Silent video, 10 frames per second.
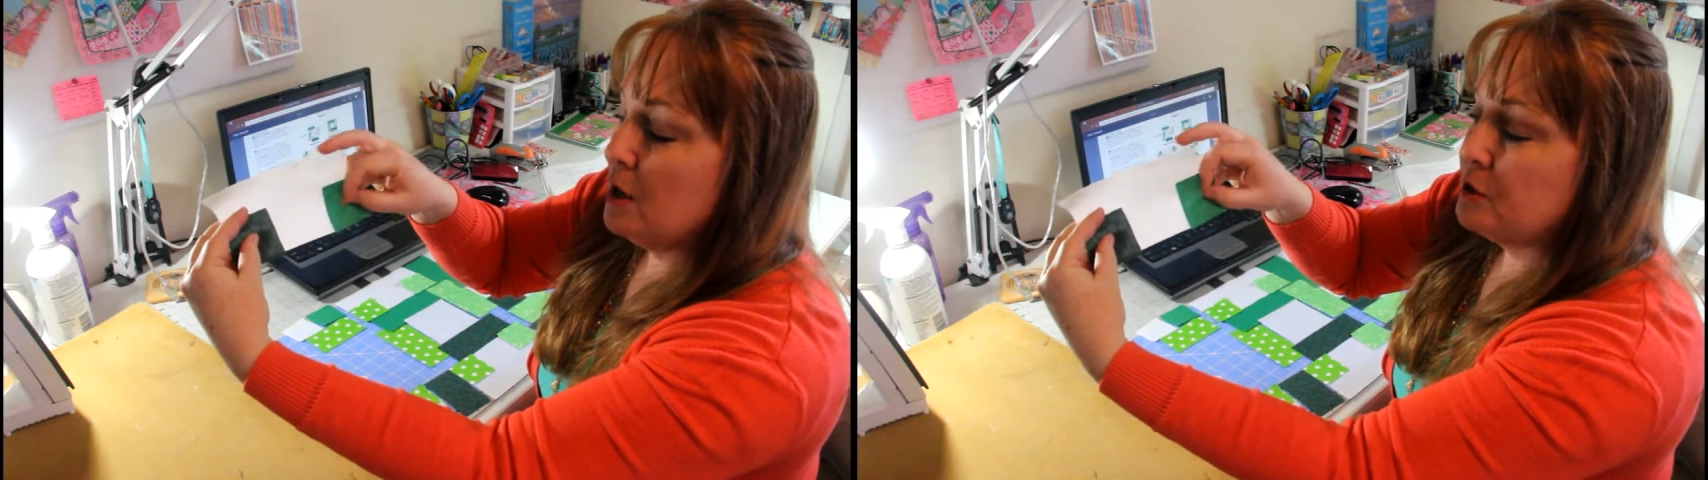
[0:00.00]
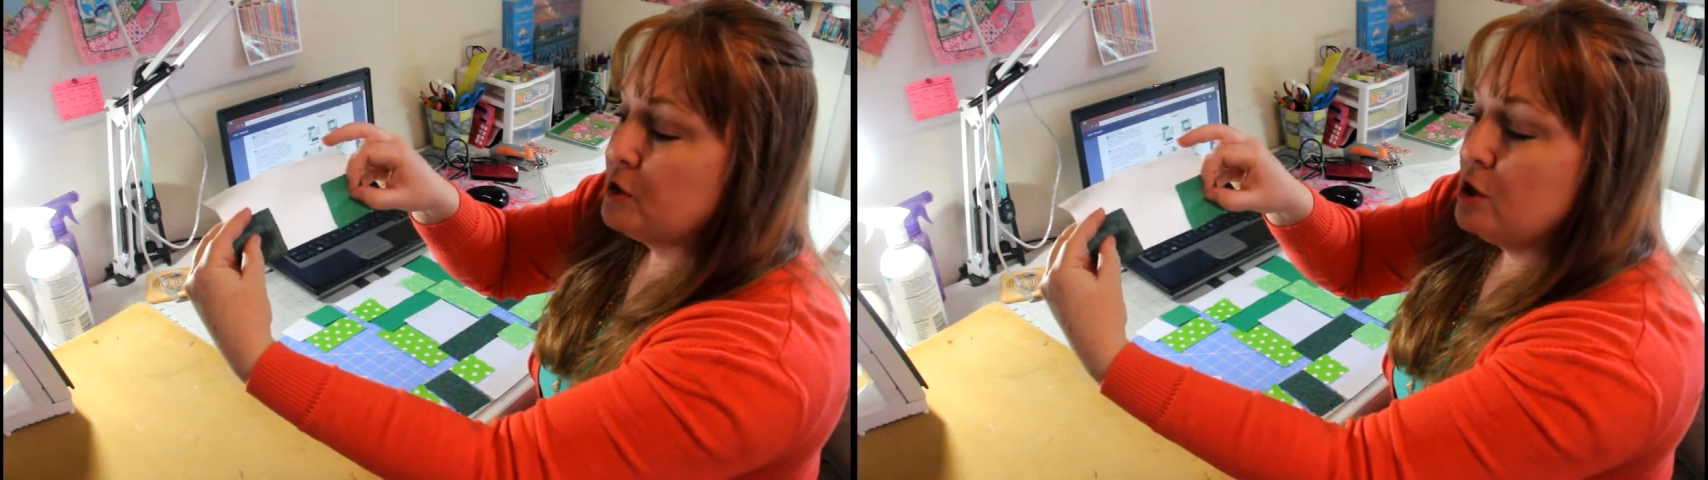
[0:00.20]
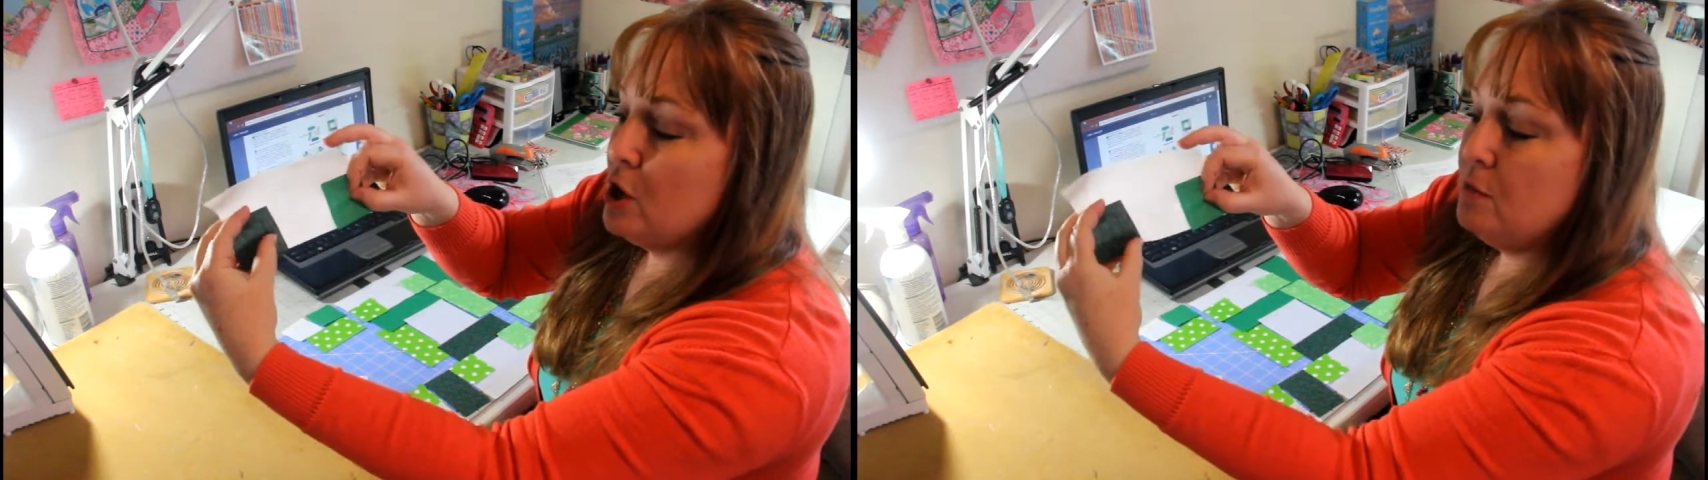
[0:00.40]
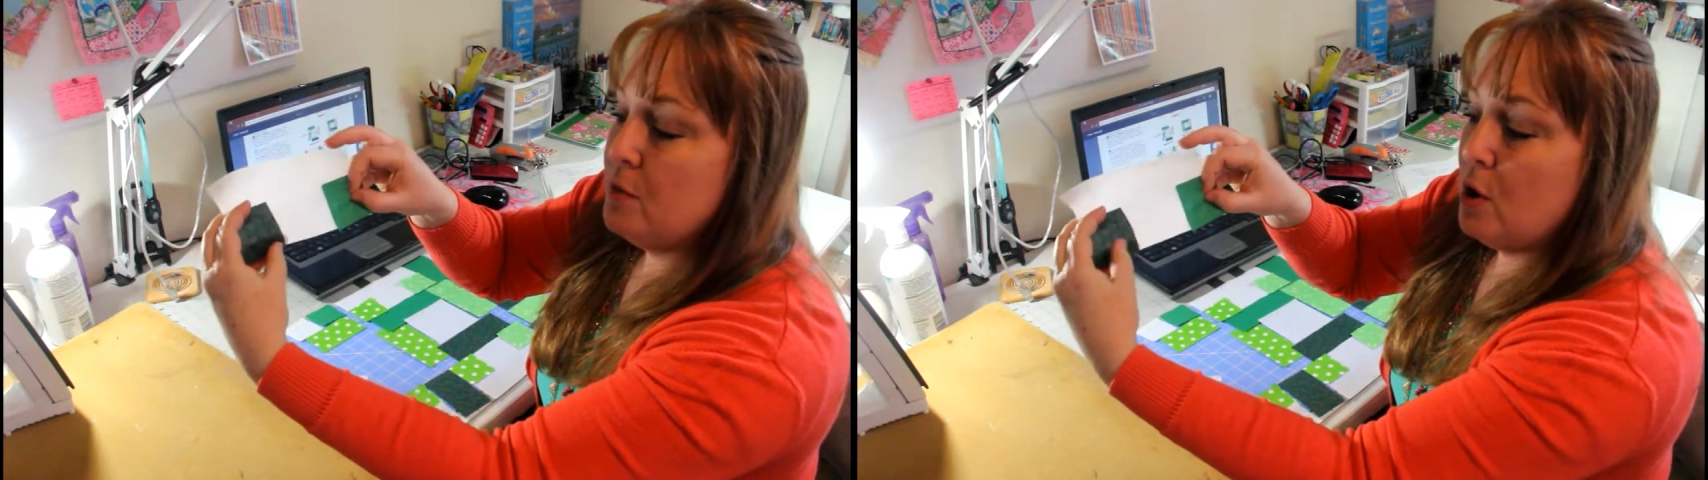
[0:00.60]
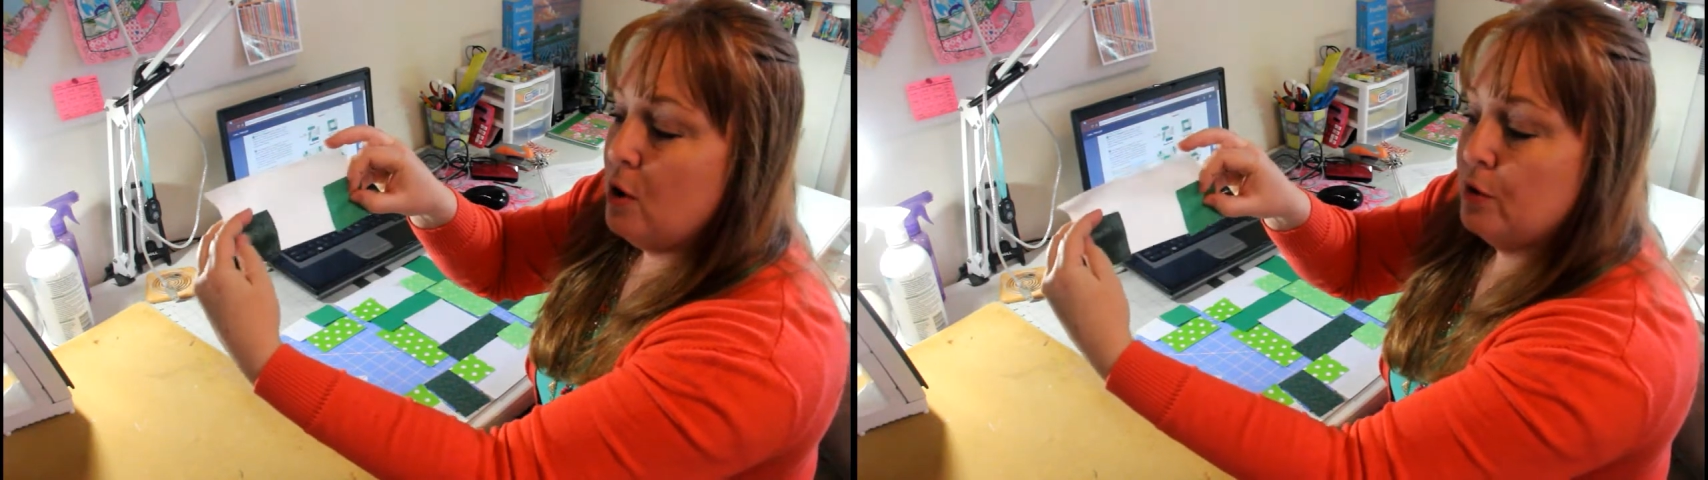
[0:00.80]

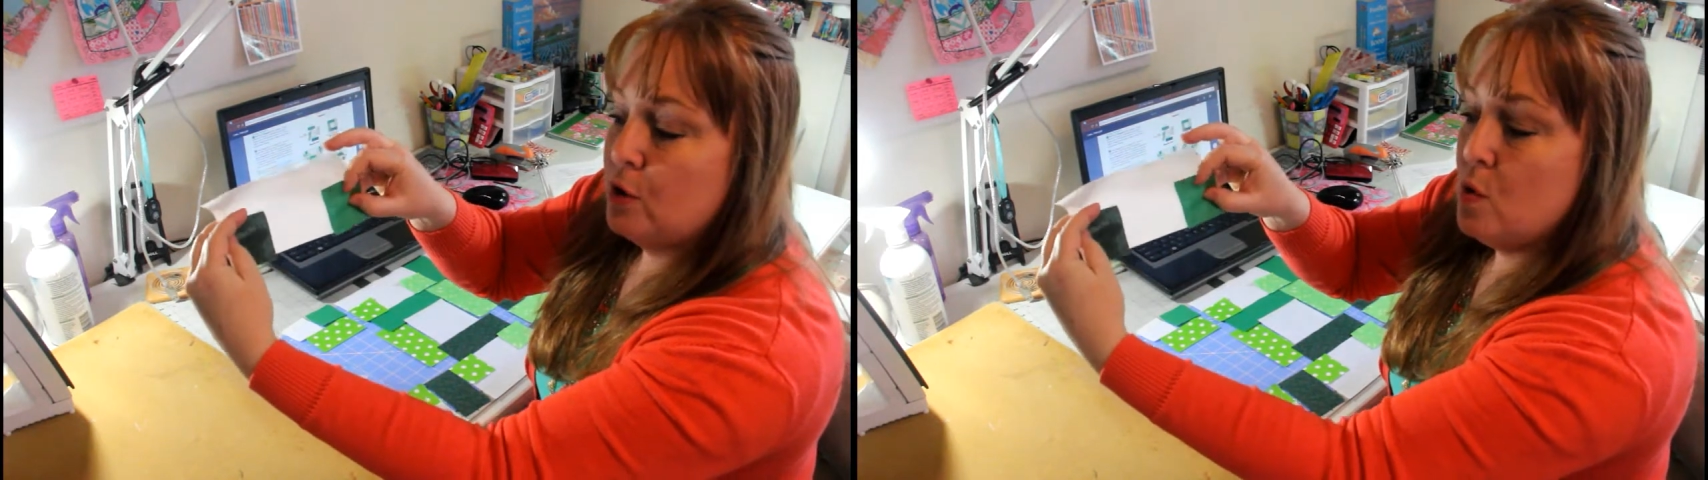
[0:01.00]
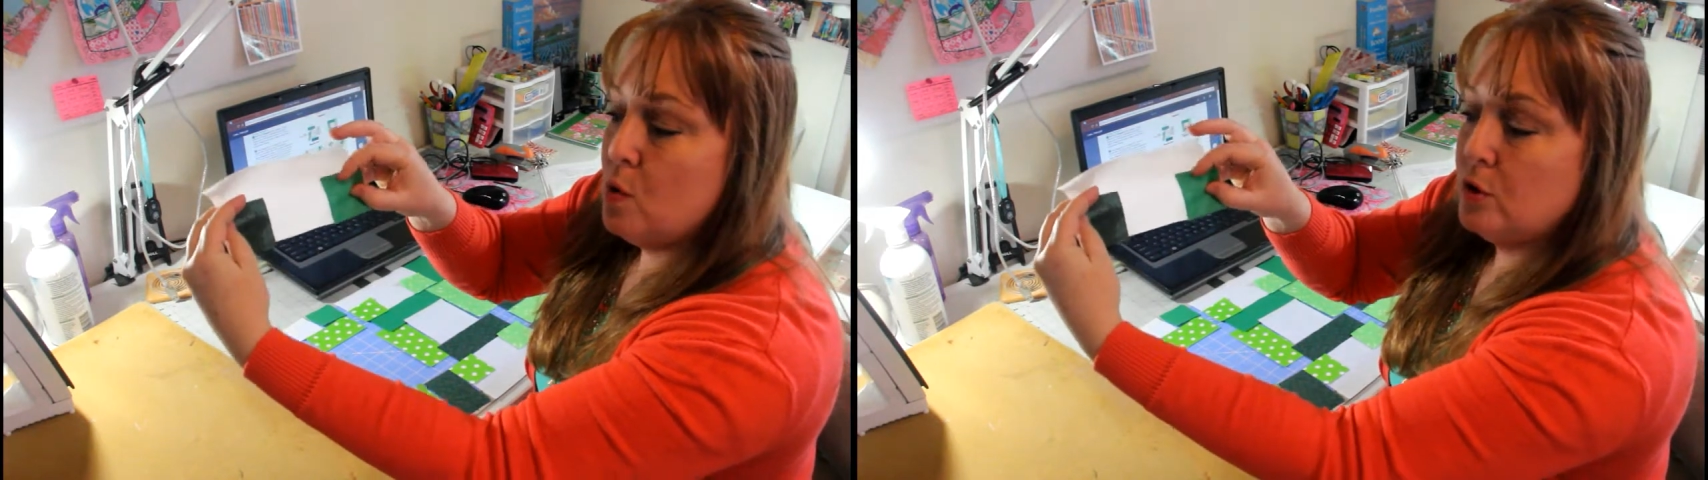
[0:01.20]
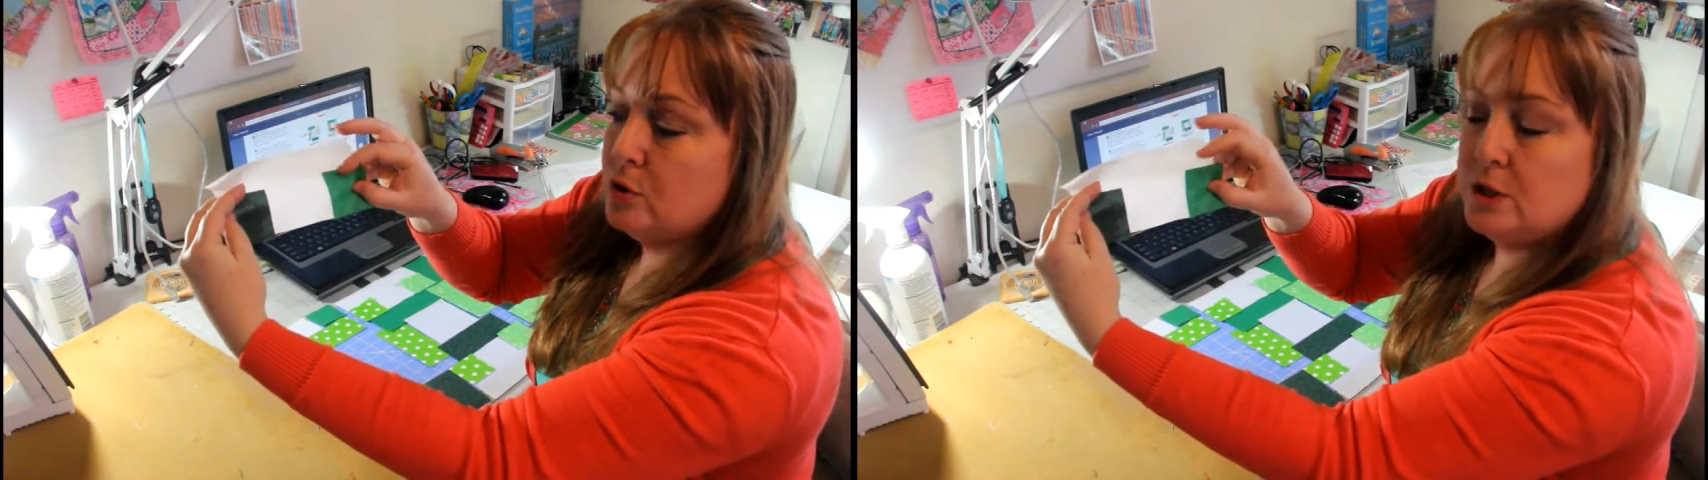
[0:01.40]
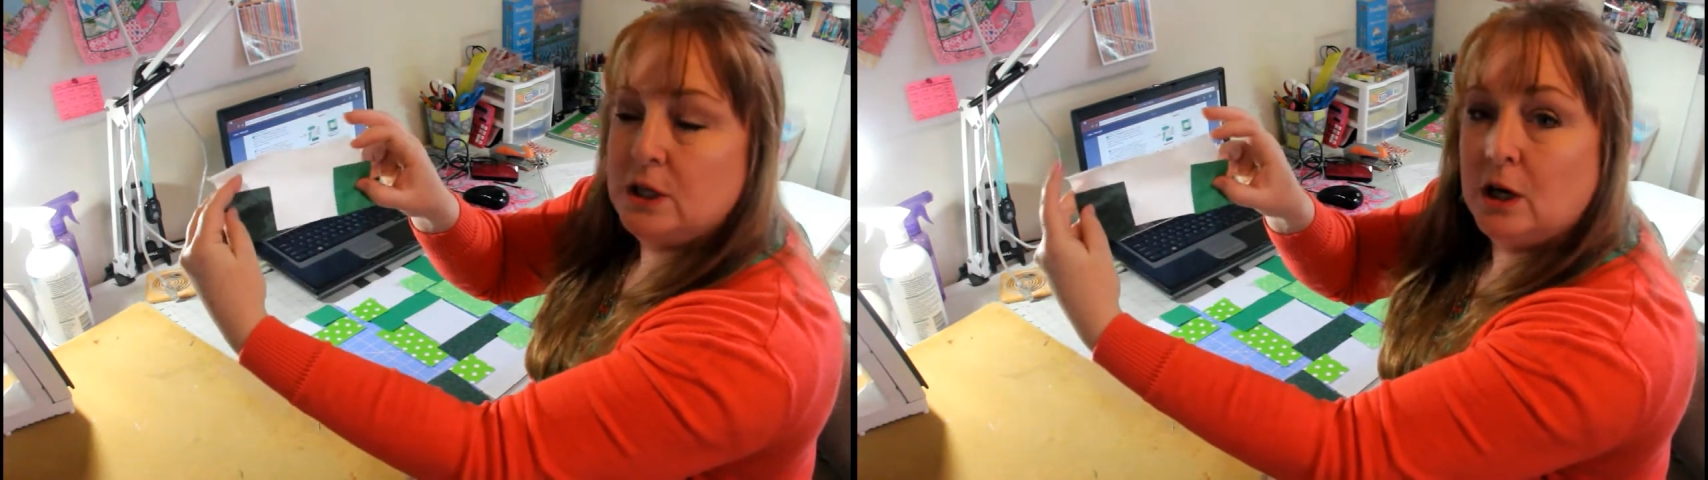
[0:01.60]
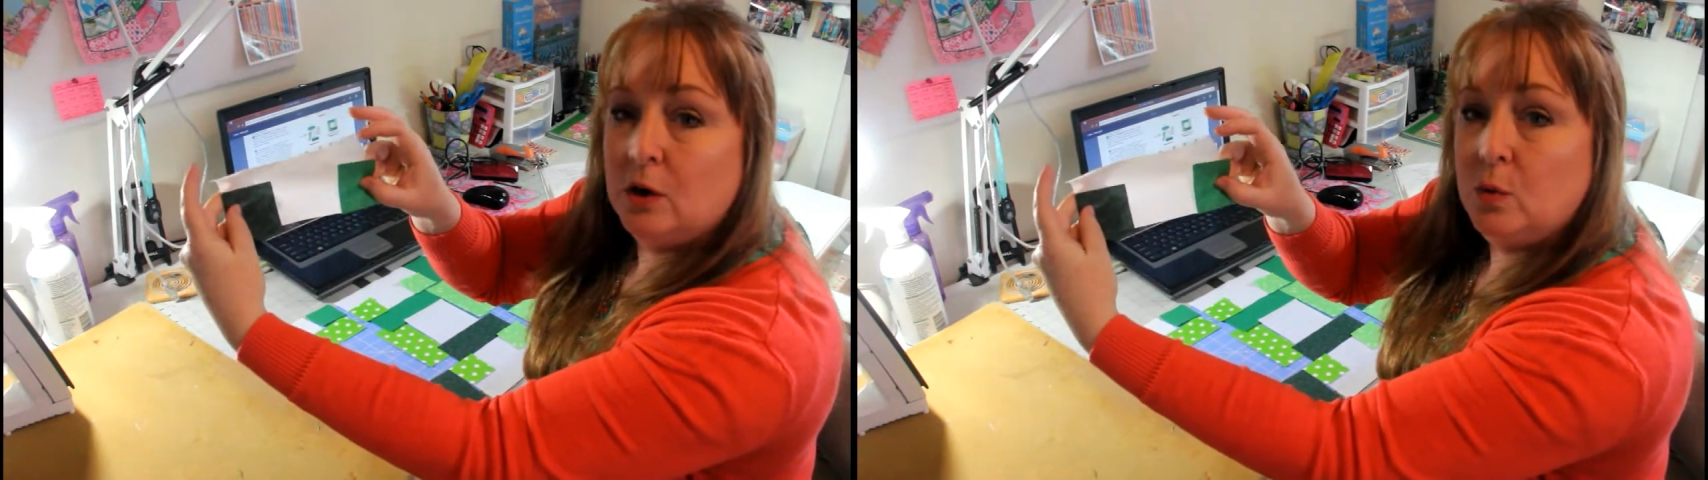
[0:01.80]
snowball the corners
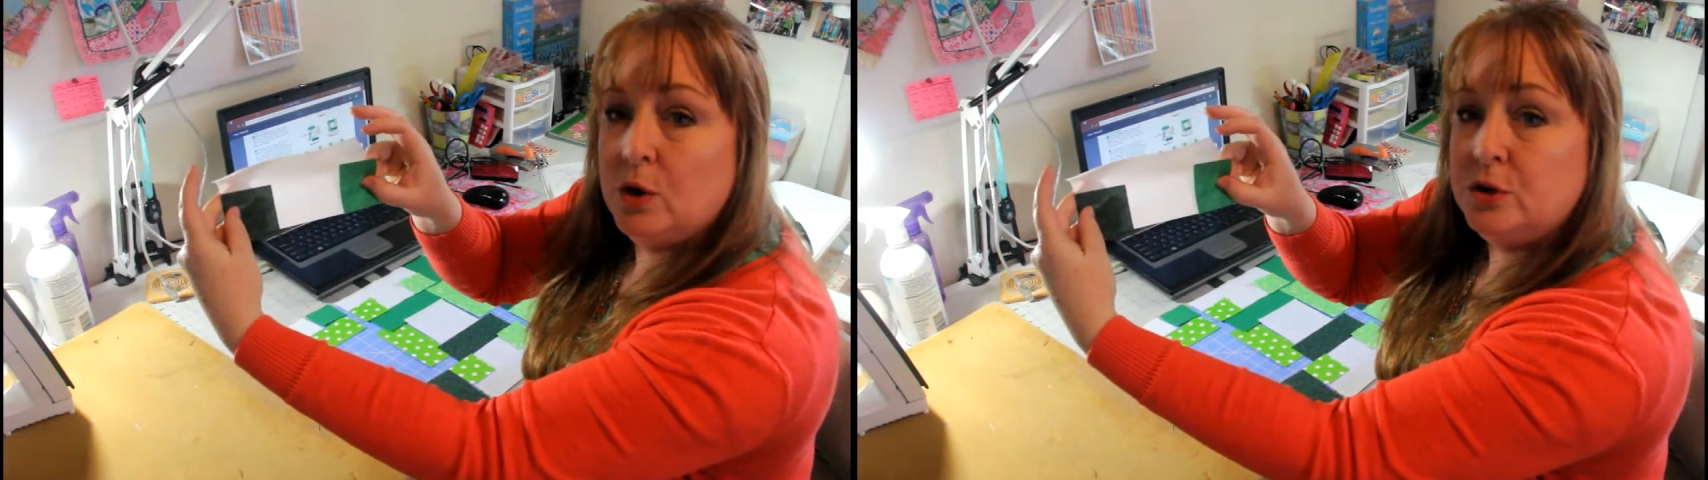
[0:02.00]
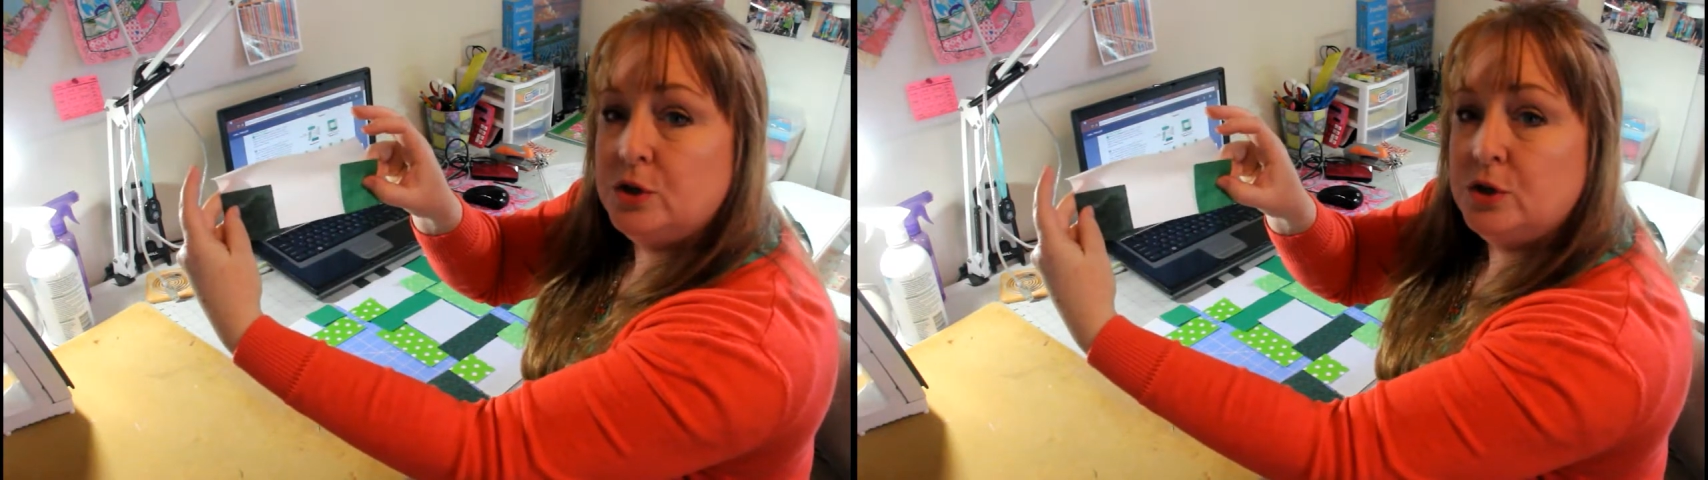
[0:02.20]
here with